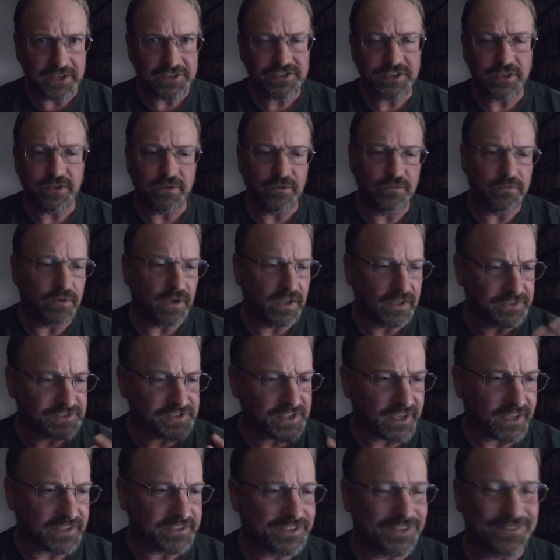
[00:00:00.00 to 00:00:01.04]
So it's
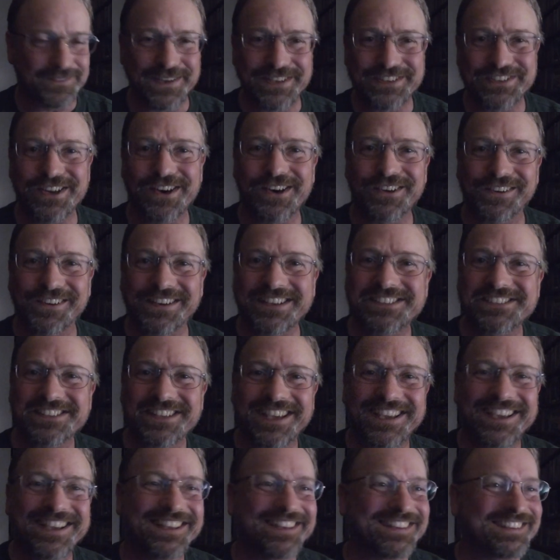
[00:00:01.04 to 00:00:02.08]
like I tell my daughter, I
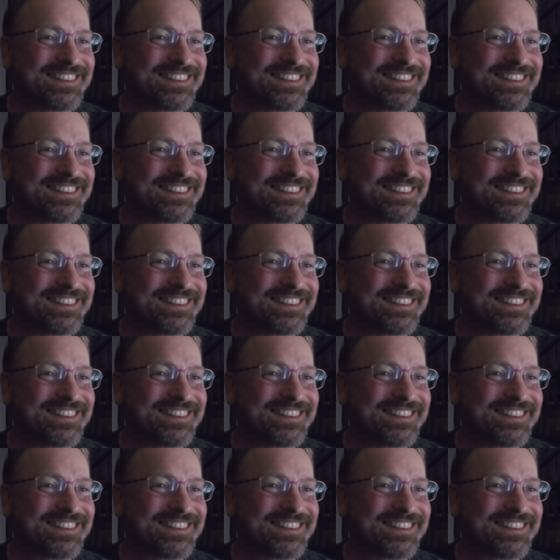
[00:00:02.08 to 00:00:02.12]
say,